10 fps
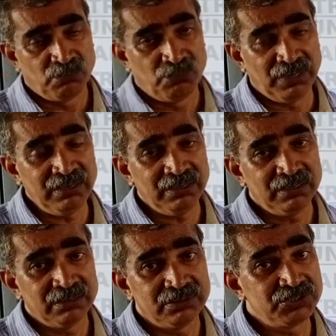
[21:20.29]

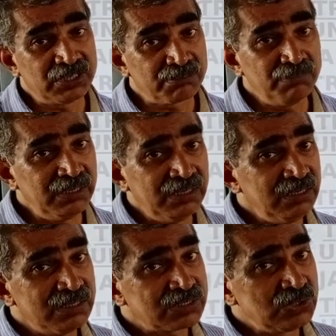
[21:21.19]
When
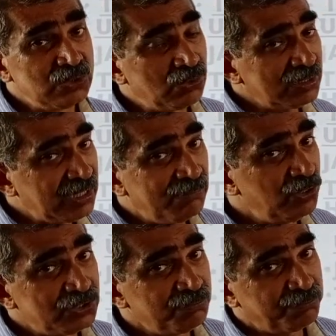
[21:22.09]
Germany is not able
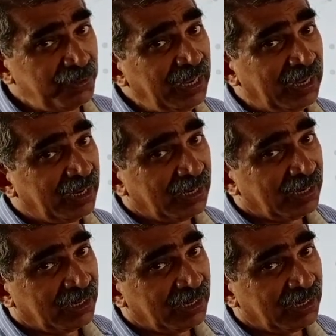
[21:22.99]
to pay,